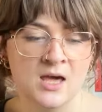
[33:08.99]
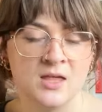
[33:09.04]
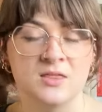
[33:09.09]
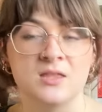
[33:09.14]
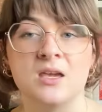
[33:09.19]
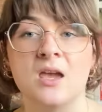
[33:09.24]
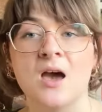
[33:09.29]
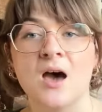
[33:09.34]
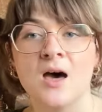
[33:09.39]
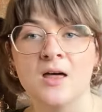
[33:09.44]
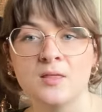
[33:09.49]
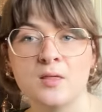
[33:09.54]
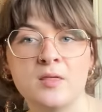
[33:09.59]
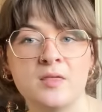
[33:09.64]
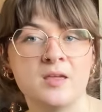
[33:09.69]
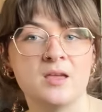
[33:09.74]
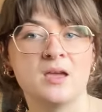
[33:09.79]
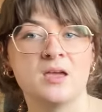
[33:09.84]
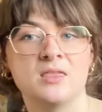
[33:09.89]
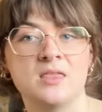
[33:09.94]
The other
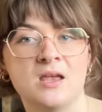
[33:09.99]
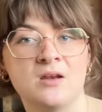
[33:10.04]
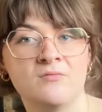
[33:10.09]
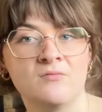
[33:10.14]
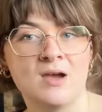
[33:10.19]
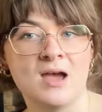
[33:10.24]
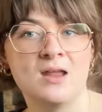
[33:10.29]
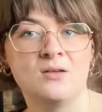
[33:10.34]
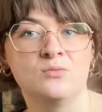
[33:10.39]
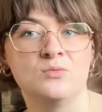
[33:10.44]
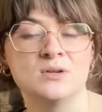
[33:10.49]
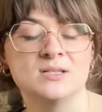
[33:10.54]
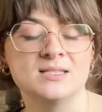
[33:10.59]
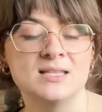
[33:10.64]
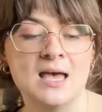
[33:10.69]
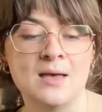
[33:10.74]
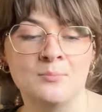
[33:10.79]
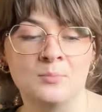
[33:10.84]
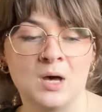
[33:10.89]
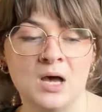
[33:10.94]
thing I then read was
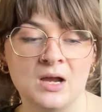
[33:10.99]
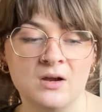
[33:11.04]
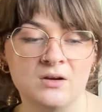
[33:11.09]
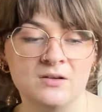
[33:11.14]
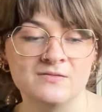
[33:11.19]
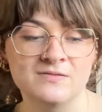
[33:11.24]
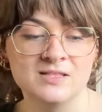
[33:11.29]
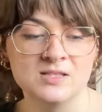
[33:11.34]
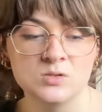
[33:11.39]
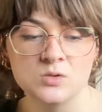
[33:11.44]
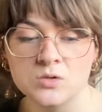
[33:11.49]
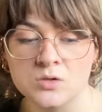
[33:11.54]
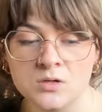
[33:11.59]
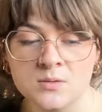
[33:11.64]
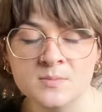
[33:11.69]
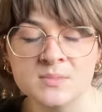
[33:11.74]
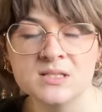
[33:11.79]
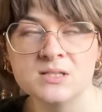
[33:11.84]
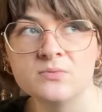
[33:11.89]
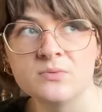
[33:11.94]
Empire of
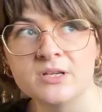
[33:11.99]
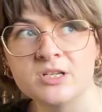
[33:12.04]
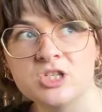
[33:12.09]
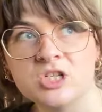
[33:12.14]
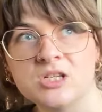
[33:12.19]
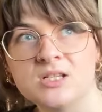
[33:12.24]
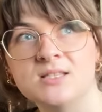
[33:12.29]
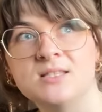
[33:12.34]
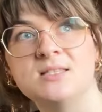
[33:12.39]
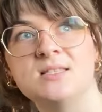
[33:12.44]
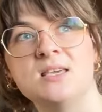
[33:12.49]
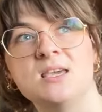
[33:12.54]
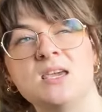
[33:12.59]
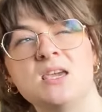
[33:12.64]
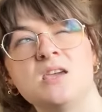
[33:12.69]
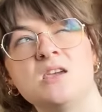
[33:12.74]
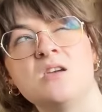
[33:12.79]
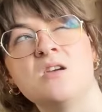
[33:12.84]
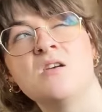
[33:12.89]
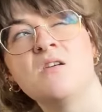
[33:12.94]
Storms, which is
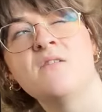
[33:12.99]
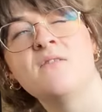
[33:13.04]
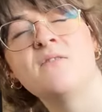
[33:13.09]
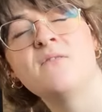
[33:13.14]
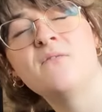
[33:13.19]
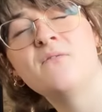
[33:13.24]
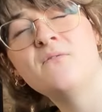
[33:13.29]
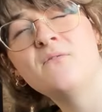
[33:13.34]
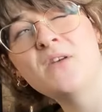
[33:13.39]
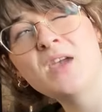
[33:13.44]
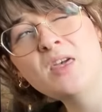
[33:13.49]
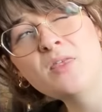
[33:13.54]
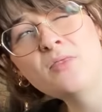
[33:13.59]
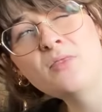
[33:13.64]
the 5th